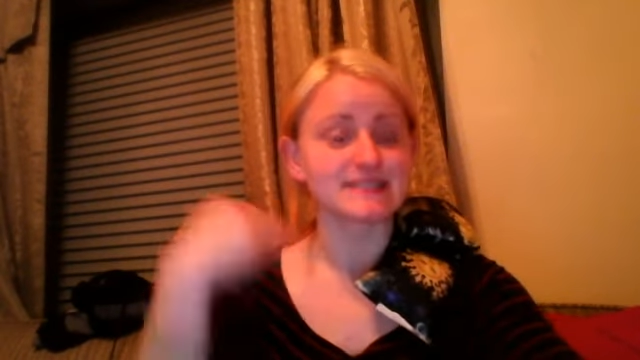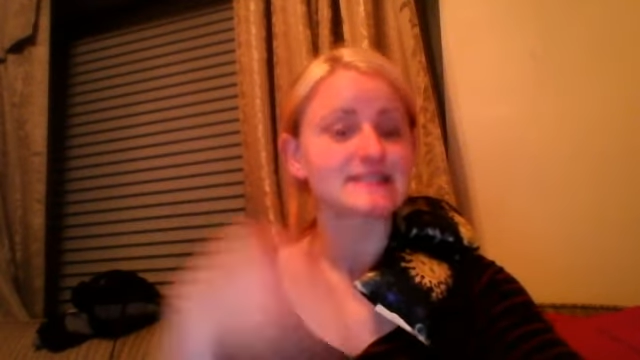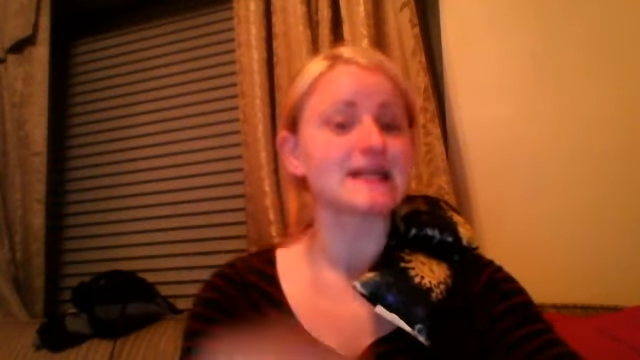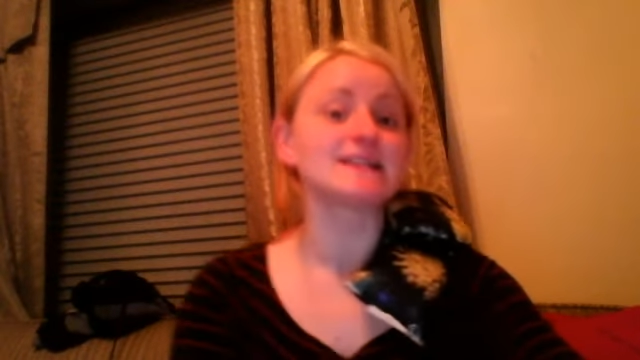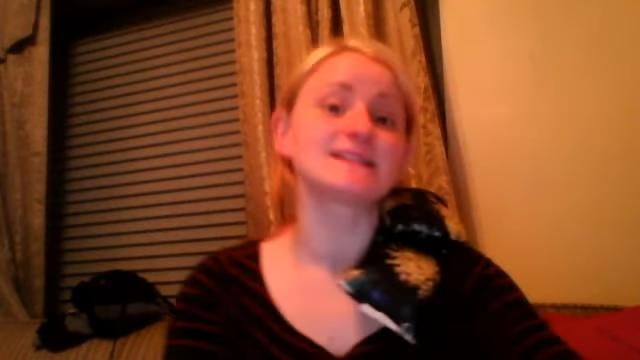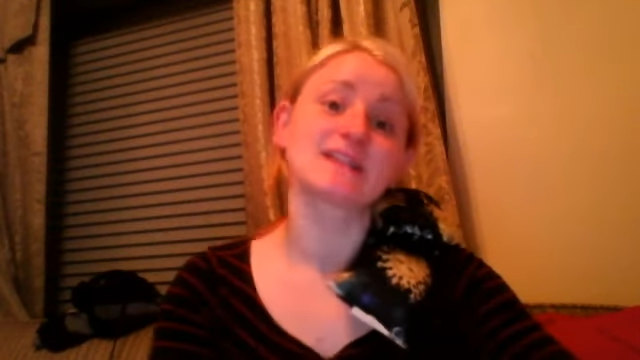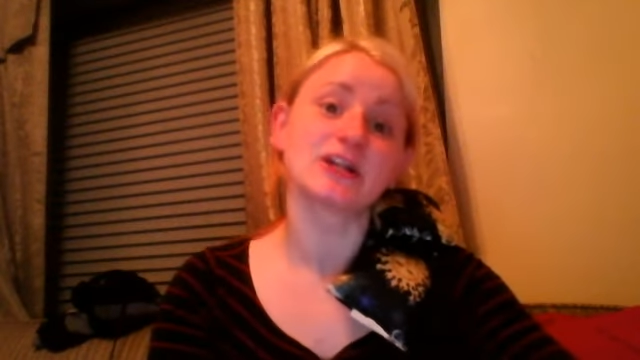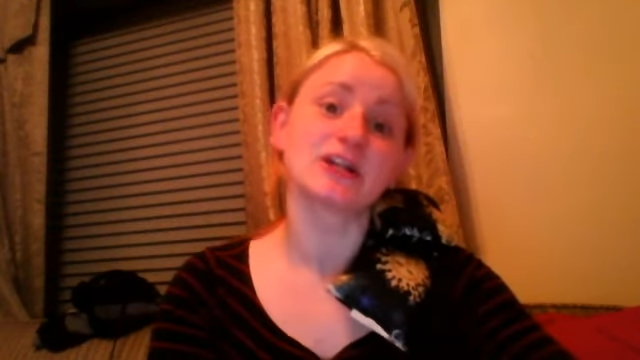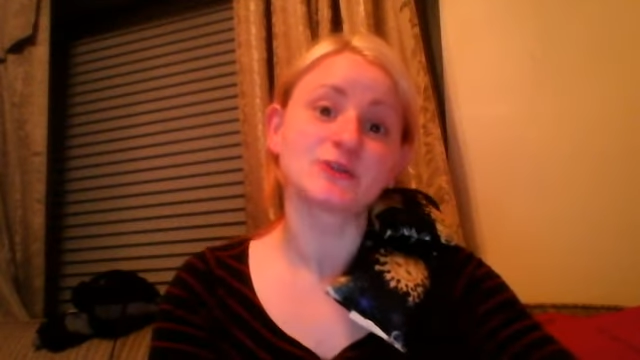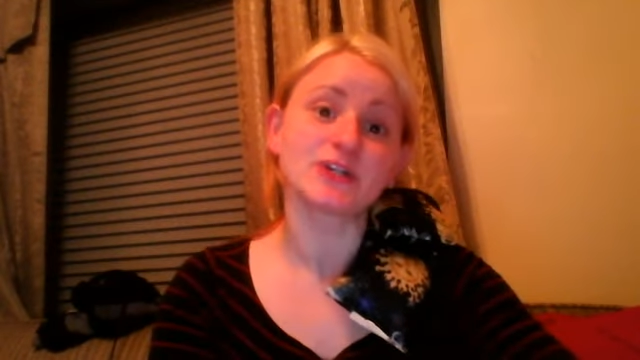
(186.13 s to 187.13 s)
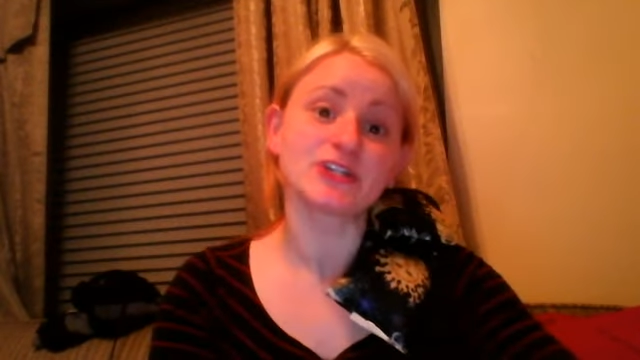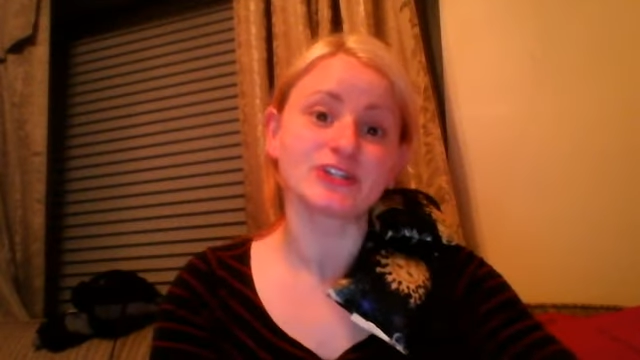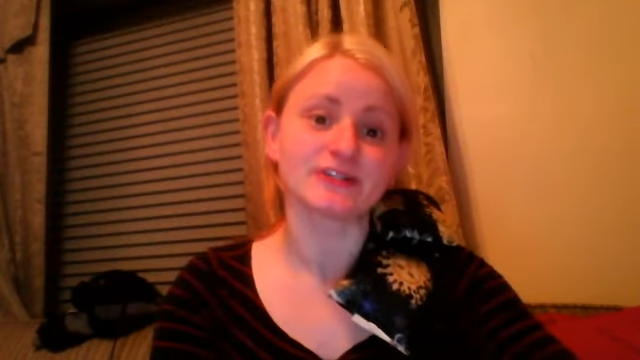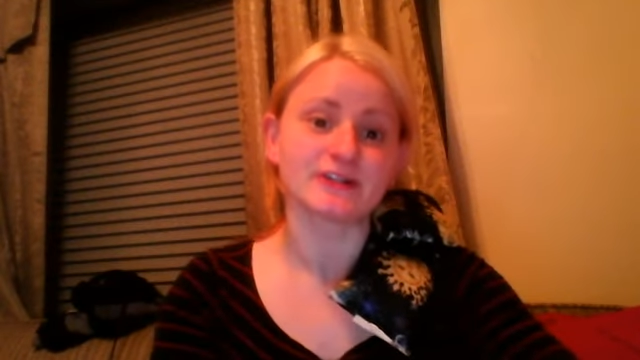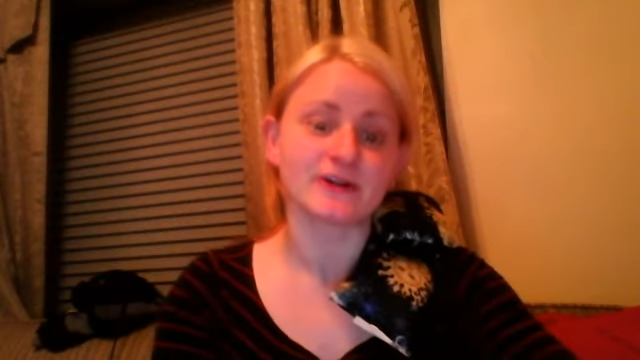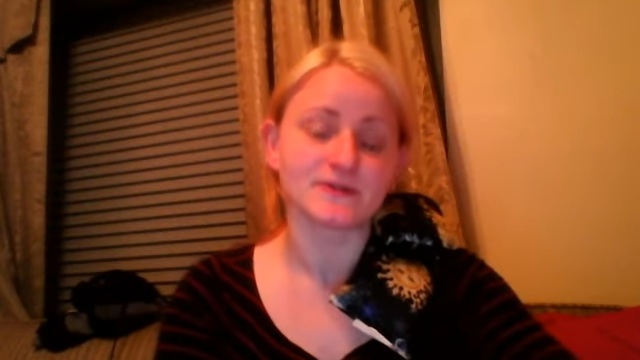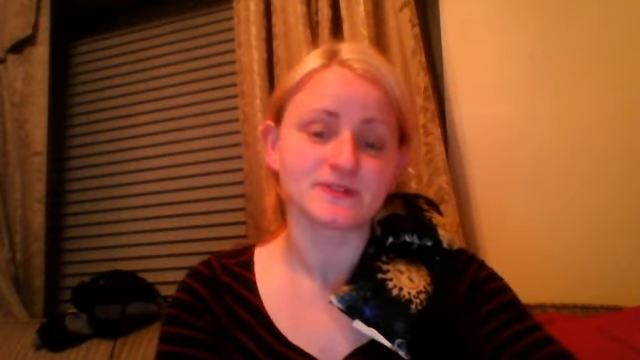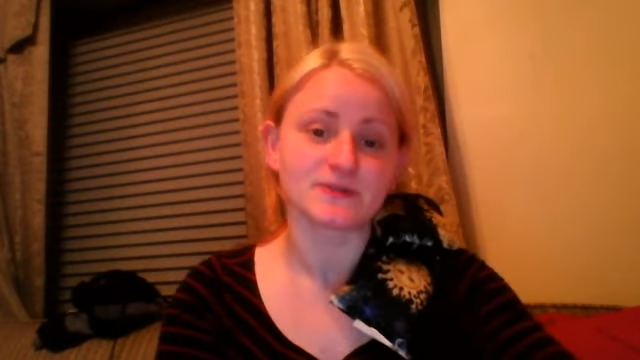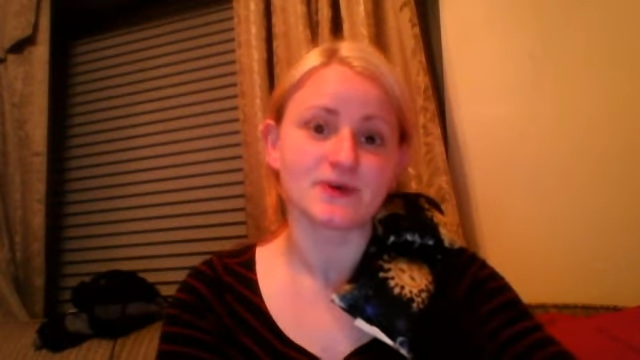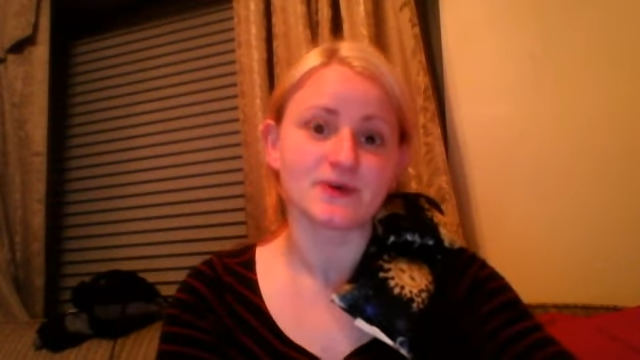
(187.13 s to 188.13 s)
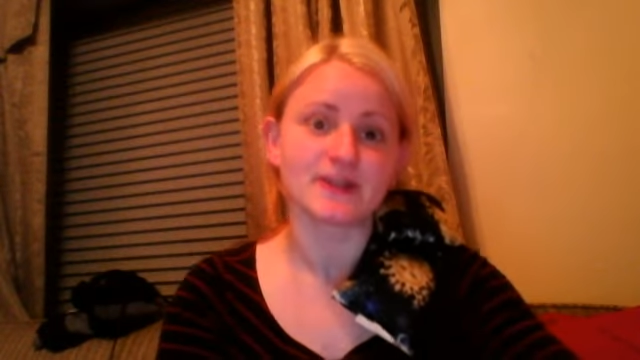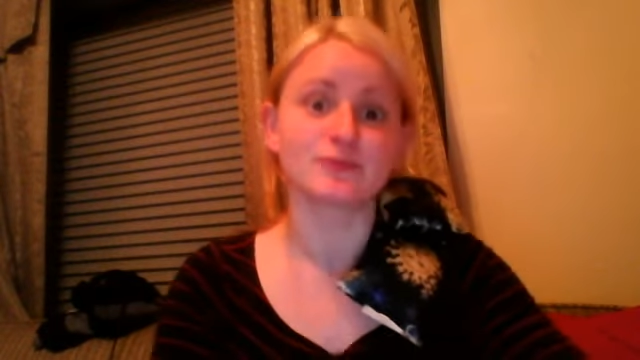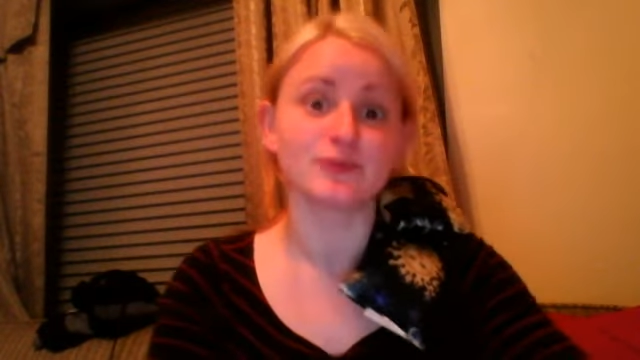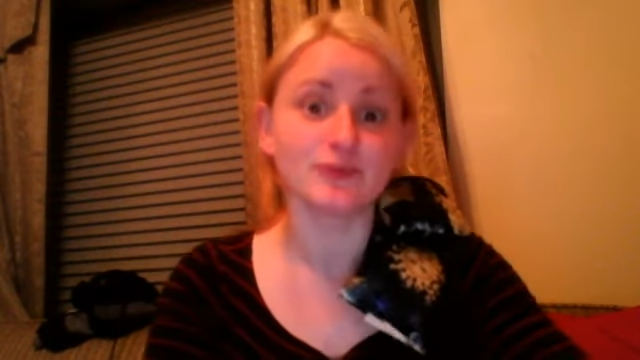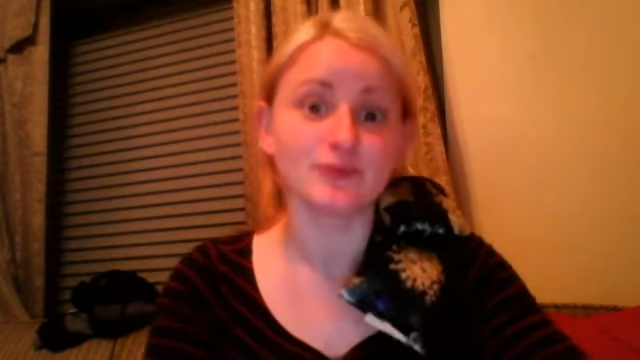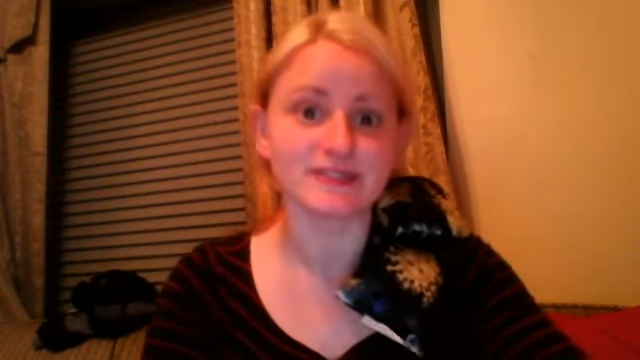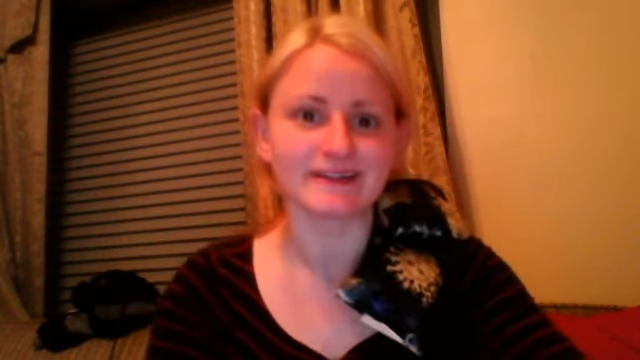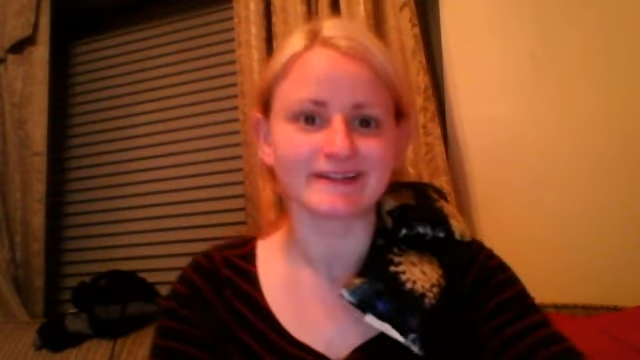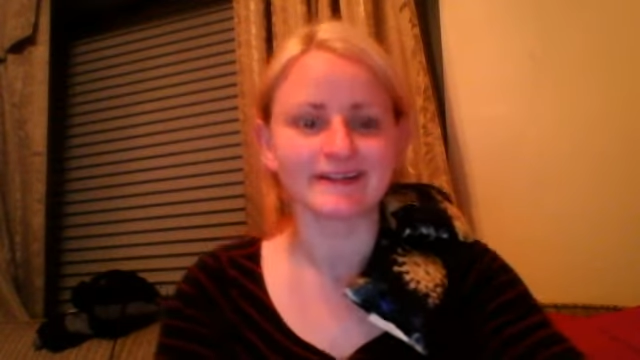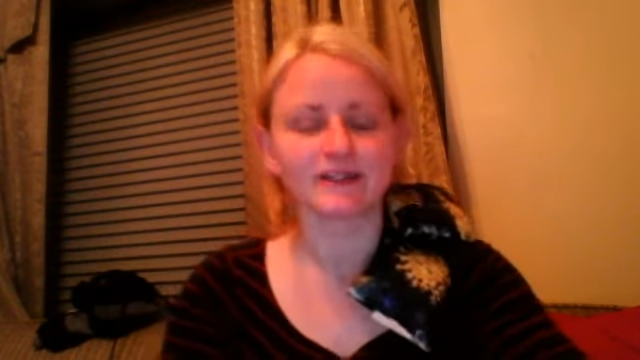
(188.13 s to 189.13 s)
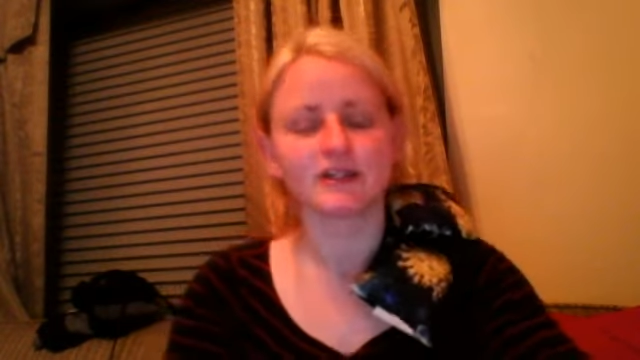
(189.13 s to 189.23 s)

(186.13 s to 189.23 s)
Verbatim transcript: slight discoloration, also known as bruising,